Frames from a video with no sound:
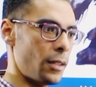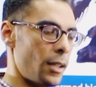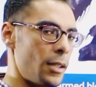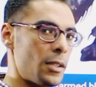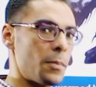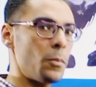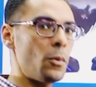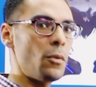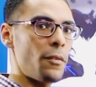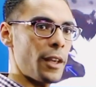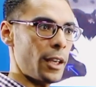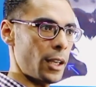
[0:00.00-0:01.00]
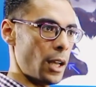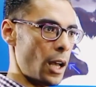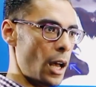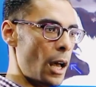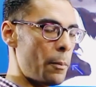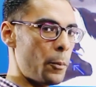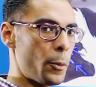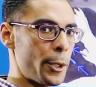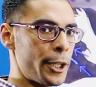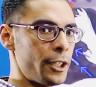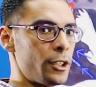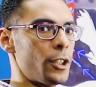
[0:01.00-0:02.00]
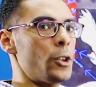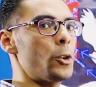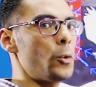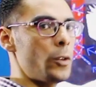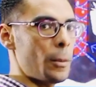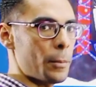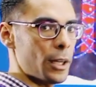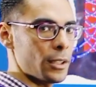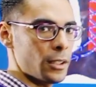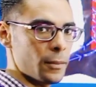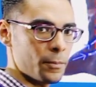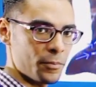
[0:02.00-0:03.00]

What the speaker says: is moving upward to the body.